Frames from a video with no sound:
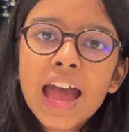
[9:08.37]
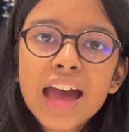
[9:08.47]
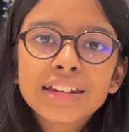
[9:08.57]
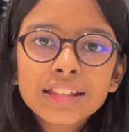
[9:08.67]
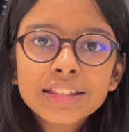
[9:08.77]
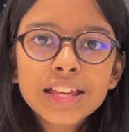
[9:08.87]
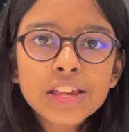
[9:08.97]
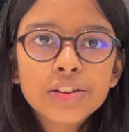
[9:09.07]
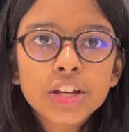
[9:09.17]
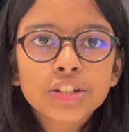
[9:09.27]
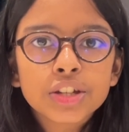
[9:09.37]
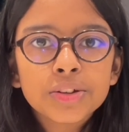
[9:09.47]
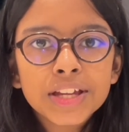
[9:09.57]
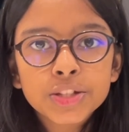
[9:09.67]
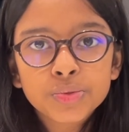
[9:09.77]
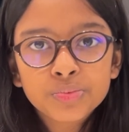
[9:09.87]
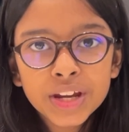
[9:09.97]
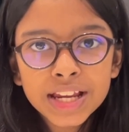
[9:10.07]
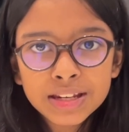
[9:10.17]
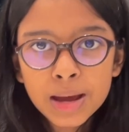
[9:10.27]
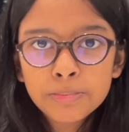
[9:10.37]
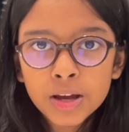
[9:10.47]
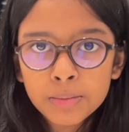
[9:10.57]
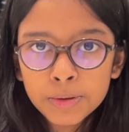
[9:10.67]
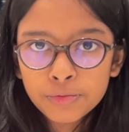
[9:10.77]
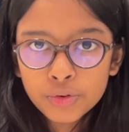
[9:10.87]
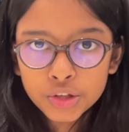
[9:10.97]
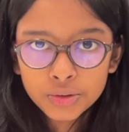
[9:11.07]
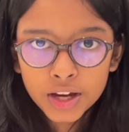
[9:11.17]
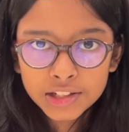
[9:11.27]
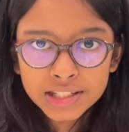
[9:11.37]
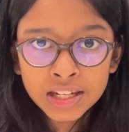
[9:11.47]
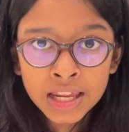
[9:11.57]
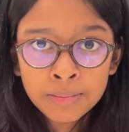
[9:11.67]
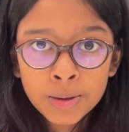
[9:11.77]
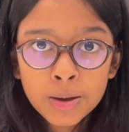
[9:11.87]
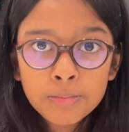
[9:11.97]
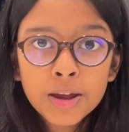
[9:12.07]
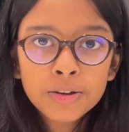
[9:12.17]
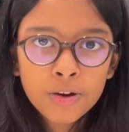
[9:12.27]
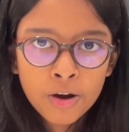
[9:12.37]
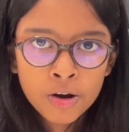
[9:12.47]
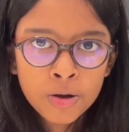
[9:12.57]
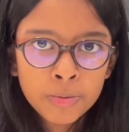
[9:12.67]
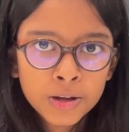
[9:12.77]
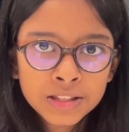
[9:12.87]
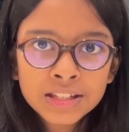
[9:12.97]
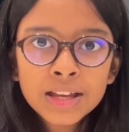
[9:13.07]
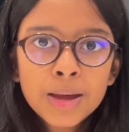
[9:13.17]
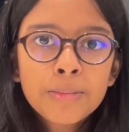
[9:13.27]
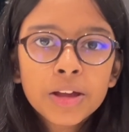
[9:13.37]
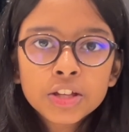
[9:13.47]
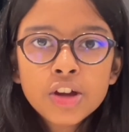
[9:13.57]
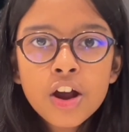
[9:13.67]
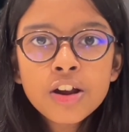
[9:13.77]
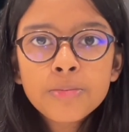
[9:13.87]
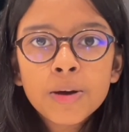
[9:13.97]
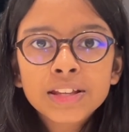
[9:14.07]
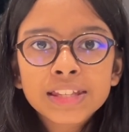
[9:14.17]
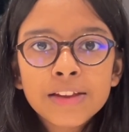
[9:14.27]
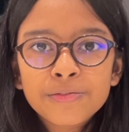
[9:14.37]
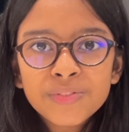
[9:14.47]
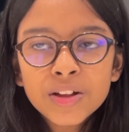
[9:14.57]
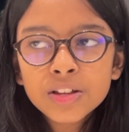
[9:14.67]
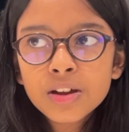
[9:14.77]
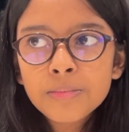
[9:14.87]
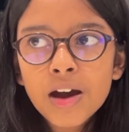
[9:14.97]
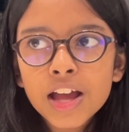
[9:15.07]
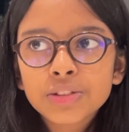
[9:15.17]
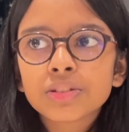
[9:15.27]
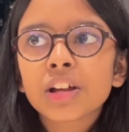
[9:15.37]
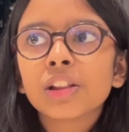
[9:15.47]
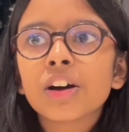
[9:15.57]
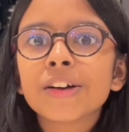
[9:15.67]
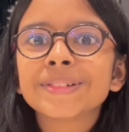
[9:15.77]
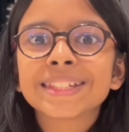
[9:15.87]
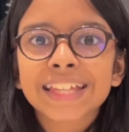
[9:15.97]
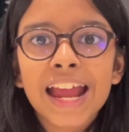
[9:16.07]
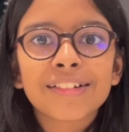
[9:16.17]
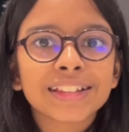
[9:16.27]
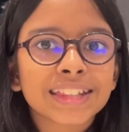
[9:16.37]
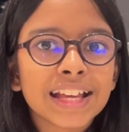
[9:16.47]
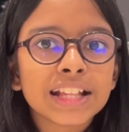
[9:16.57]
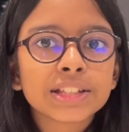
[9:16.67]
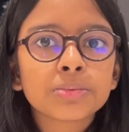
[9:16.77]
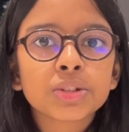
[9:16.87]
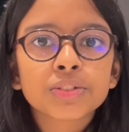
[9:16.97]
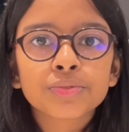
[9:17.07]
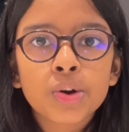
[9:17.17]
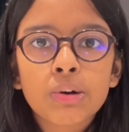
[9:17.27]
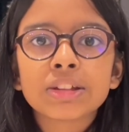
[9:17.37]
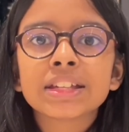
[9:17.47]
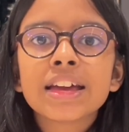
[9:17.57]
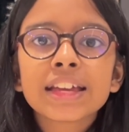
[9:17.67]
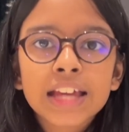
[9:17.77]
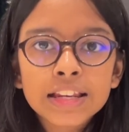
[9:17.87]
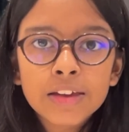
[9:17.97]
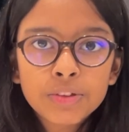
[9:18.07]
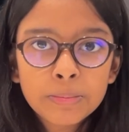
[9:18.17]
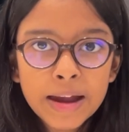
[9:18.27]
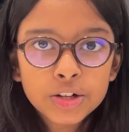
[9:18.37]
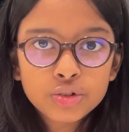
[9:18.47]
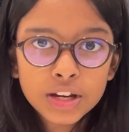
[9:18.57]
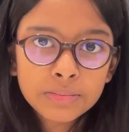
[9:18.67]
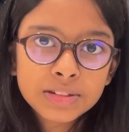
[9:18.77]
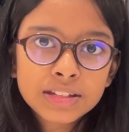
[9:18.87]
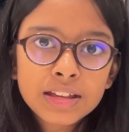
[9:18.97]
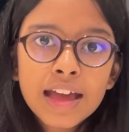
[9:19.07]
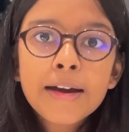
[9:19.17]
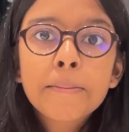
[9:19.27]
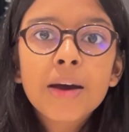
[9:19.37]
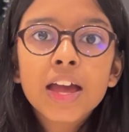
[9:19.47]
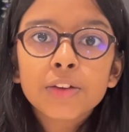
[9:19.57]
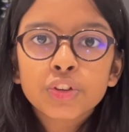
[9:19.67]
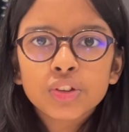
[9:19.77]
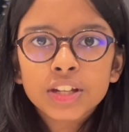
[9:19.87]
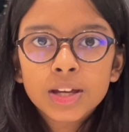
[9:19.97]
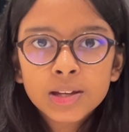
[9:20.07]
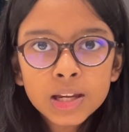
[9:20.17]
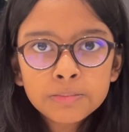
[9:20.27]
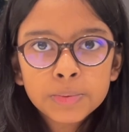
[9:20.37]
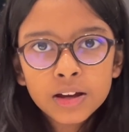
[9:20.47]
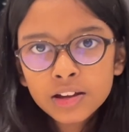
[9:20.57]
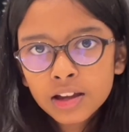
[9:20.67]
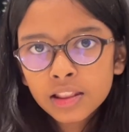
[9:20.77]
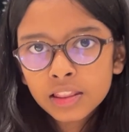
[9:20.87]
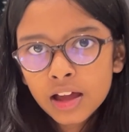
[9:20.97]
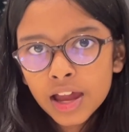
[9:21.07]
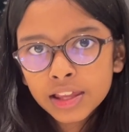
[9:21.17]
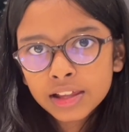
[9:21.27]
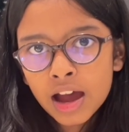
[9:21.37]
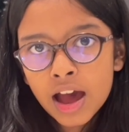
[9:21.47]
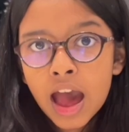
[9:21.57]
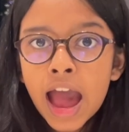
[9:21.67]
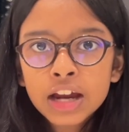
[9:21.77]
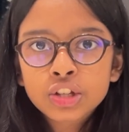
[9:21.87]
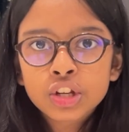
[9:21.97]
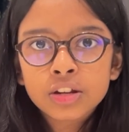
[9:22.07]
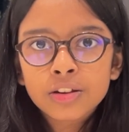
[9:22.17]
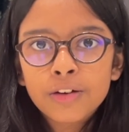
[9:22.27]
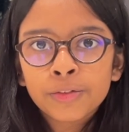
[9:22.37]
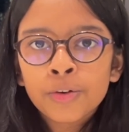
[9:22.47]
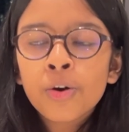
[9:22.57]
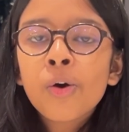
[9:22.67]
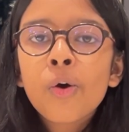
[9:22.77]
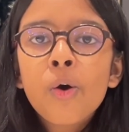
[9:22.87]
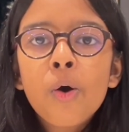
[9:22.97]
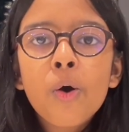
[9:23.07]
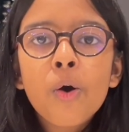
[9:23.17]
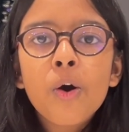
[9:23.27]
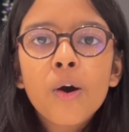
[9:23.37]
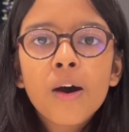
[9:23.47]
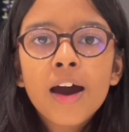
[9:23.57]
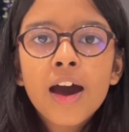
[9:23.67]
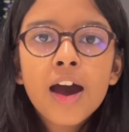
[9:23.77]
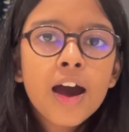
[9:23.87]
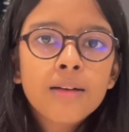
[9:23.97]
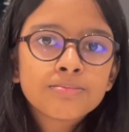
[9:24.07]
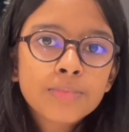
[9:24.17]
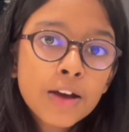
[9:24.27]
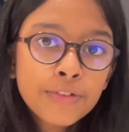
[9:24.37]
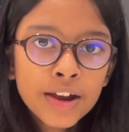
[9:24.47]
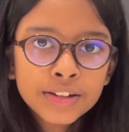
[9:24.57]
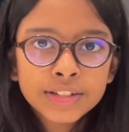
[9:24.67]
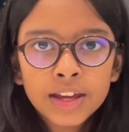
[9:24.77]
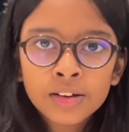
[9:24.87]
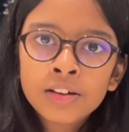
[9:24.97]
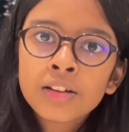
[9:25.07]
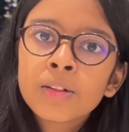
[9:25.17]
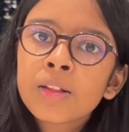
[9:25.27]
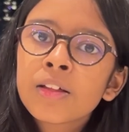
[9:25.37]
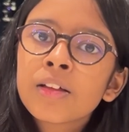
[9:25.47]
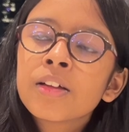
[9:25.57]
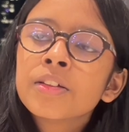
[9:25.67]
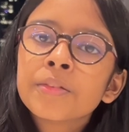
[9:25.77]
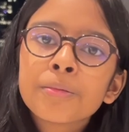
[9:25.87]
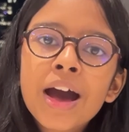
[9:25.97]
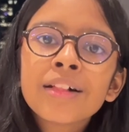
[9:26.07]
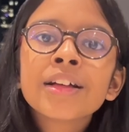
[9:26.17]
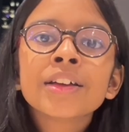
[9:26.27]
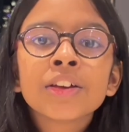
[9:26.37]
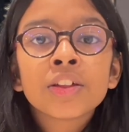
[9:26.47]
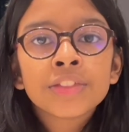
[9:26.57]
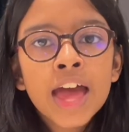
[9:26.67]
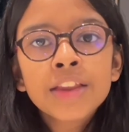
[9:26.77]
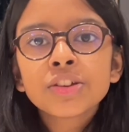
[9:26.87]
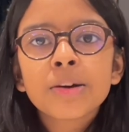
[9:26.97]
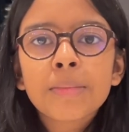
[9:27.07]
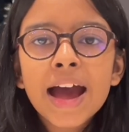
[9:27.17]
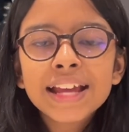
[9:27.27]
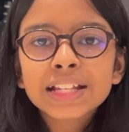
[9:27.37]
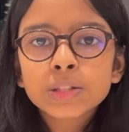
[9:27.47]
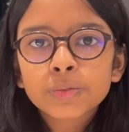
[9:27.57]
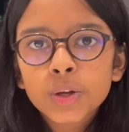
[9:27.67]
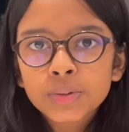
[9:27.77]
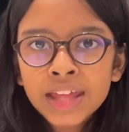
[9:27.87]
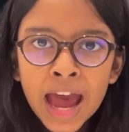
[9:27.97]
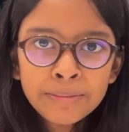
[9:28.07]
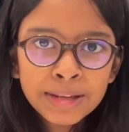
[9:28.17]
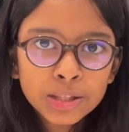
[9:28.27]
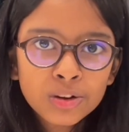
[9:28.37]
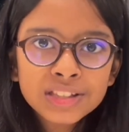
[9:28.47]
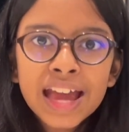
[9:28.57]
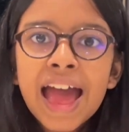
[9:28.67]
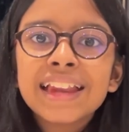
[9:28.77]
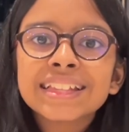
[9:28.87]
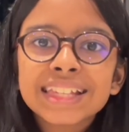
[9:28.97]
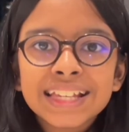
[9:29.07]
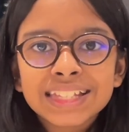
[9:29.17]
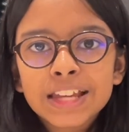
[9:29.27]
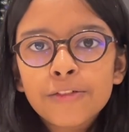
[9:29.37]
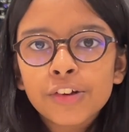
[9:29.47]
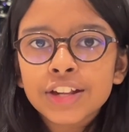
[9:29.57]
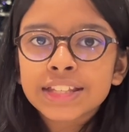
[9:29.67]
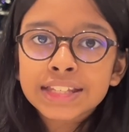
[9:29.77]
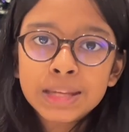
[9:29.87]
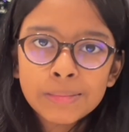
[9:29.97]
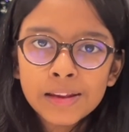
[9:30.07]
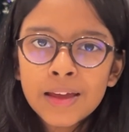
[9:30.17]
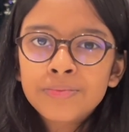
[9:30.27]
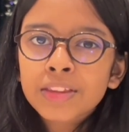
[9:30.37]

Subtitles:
Another thing you could do is read a book before you go to sleep, but not horror books, because horror books can fill your mind with a lot of scary things, which of course can give you bad dreams. But if you read a good book, like an action novel or a fairy tale, well, then your mind is filled with happy thoughts and it's easier for it to stimulate.